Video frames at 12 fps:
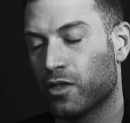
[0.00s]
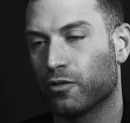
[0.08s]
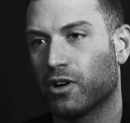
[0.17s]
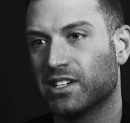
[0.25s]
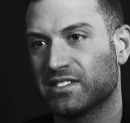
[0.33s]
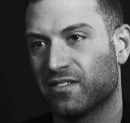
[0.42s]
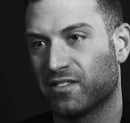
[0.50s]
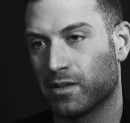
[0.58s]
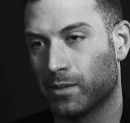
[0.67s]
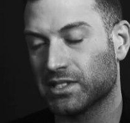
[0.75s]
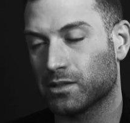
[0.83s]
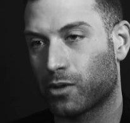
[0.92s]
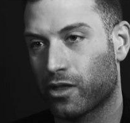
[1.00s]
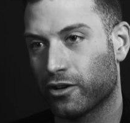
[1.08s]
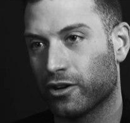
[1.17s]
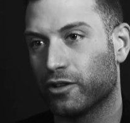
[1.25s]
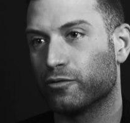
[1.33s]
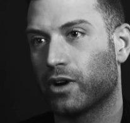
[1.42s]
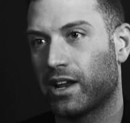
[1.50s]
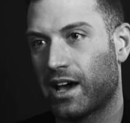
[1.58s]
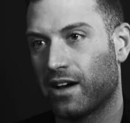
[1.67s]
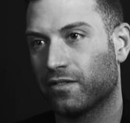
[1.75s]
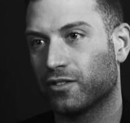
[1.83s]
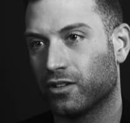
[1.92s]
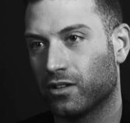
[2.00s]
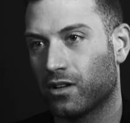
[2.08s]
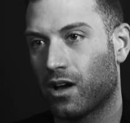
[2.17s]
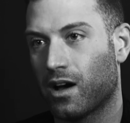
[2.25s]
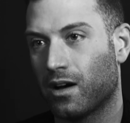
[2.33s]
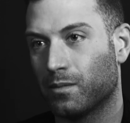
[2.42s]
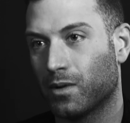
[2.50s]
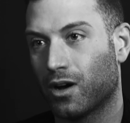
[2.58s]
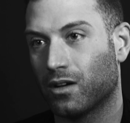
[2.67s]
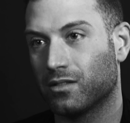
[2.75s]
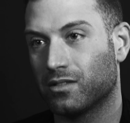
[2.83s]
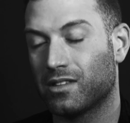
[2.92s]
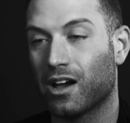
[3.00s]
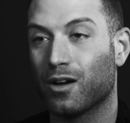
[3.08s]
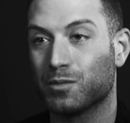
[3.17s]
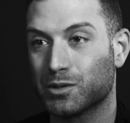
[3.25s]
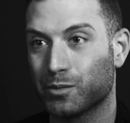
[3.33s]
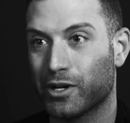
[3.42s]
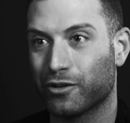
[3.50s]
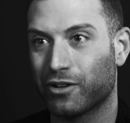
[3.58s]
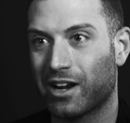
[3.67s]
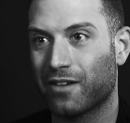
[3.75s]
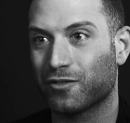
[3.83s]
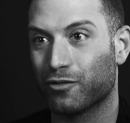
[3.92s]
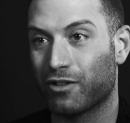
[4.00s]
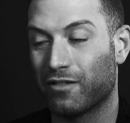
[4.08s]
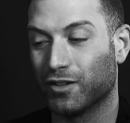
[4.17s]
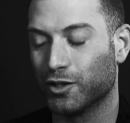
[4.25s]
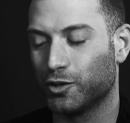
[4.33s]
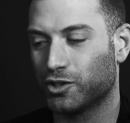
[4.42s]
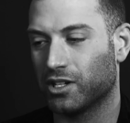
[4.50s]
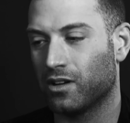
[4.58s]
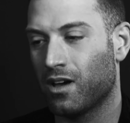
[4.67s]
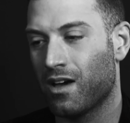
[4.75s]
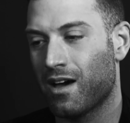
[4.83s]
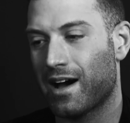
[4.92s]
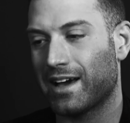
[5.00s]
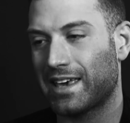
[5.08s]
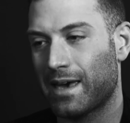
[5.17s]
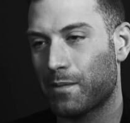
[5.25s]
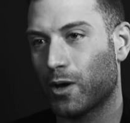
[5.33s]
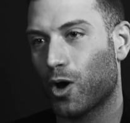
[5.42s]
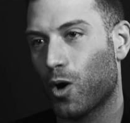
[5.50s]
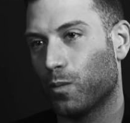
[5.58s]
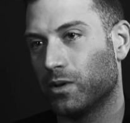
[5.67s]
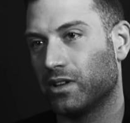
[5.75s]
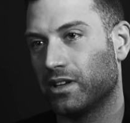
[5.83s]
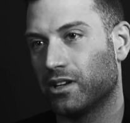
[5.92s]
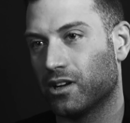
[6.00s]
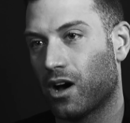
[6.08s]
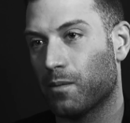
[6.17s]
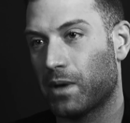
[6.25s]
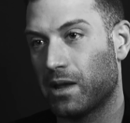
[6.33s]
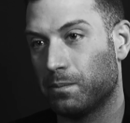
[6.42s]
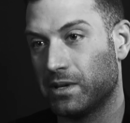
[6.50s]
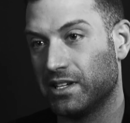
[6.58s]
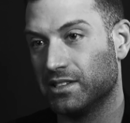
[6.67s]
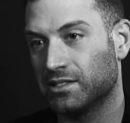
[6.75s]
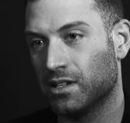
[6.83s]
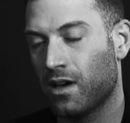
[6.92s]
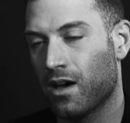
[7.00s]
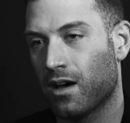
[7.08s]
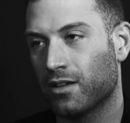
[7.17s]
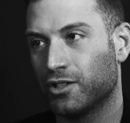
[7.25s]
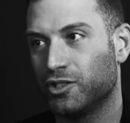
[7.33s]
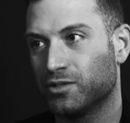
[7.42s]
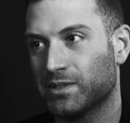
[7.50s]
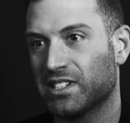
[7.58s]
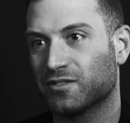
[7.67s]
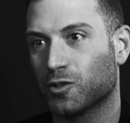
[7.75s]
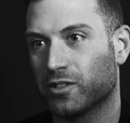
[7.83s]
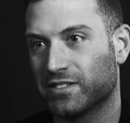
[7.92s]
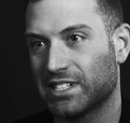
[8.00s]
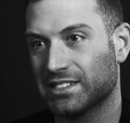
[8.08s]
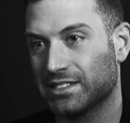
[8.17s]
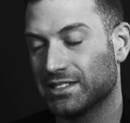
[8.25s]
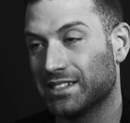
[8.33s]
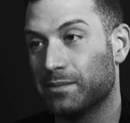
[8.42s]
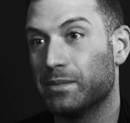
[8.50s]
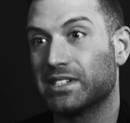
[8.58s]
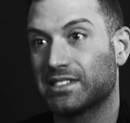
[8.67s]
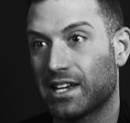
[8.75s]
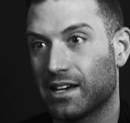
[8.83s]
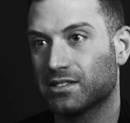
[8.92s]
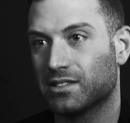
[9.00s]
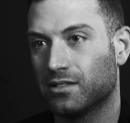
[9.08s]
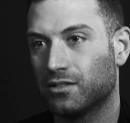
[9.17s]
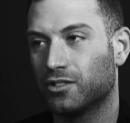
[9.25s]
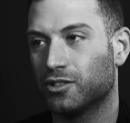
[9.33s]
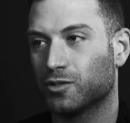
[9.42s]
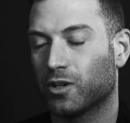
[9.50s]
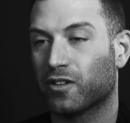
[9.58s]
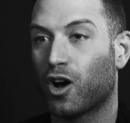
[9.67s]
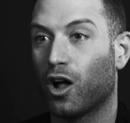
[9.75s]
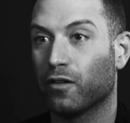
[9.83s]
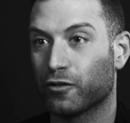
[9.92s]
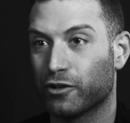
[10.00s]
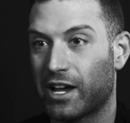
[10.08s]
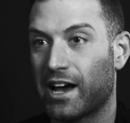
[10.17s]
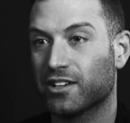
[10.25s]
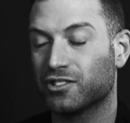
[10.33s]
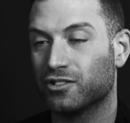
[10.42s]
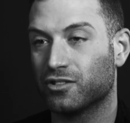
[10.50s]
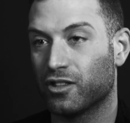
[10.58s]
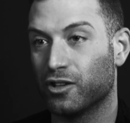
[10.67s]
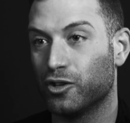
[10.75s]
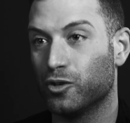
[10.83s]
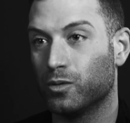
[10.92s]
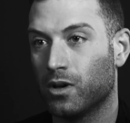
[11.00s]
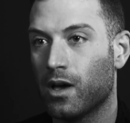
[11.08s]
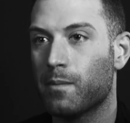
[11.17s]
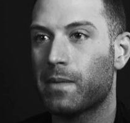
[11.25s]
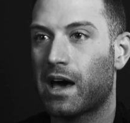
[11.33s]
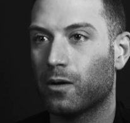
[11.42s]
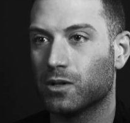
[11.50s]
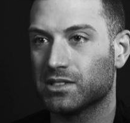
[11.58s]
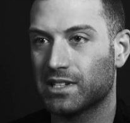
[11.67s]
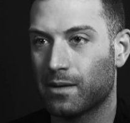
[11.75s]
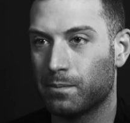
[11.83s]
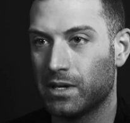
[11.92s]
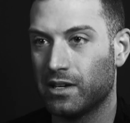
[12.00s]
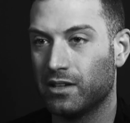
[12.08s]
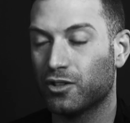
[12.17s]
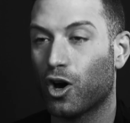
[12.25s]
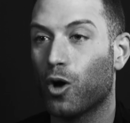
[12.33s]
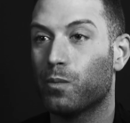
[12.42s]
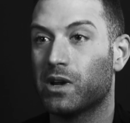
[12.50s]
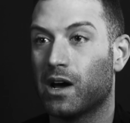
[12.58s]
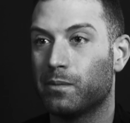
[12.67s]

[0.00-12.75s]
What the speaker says: rise of the Muslim Brotherhood, right after the Arab Spring, right after the revolution, I came out openly in an op-ed piece to use myself sort of as a litmus test, to sort of call for reaction to the new powers that be, to open